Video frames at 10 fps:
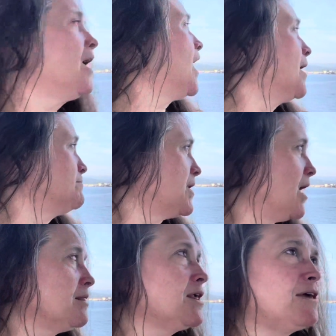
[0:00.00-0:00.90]
I'm
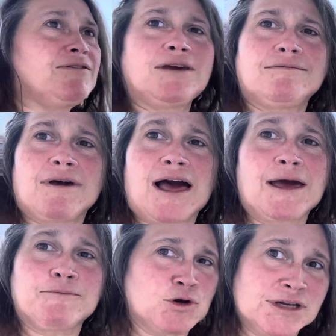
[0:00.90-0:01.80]
not leaving.
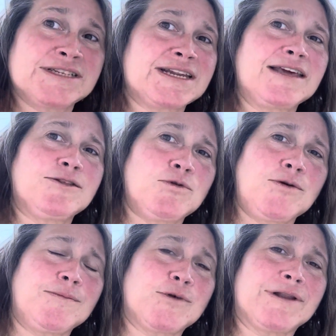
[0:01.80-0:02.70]
I'm going to stay in the
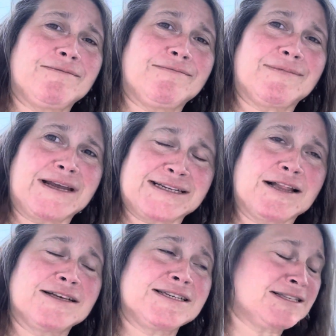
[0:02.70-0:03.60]
room. When they
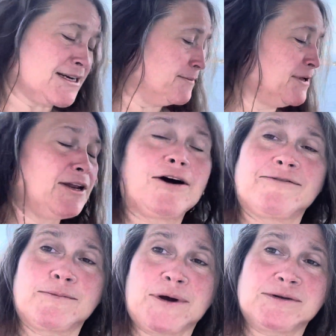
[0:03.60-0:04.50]
tell us it's time to get off
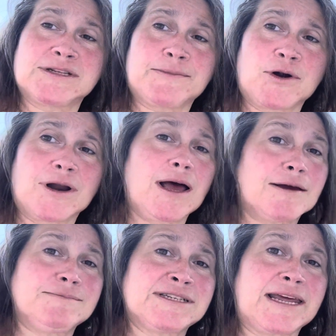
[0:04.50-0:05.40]
the boat tomorrow,
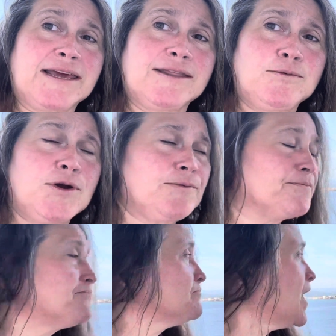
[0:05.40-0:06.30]
I'm staying in the
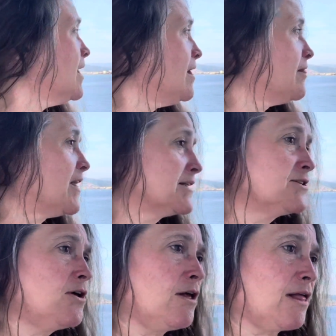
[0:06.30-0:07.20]
room. That's
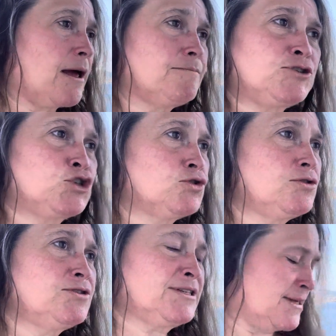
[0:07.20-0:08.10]
all. I'm sure
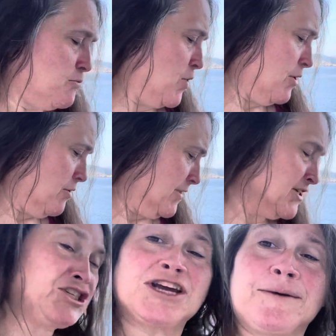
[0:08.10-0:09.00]
there's somewhere on the
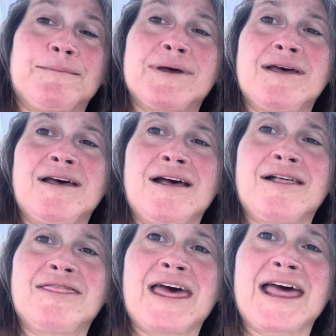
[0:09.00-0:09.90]
ship
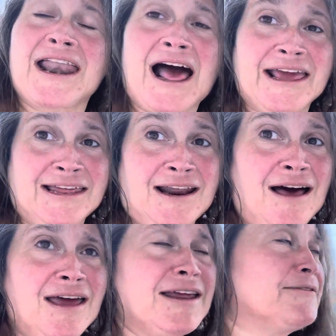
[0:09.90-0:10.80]
that I can
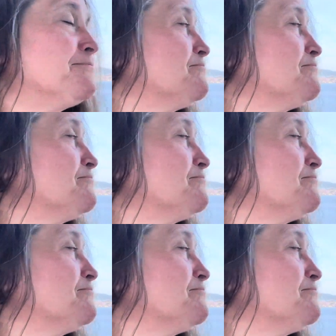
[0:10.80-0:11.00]
hide.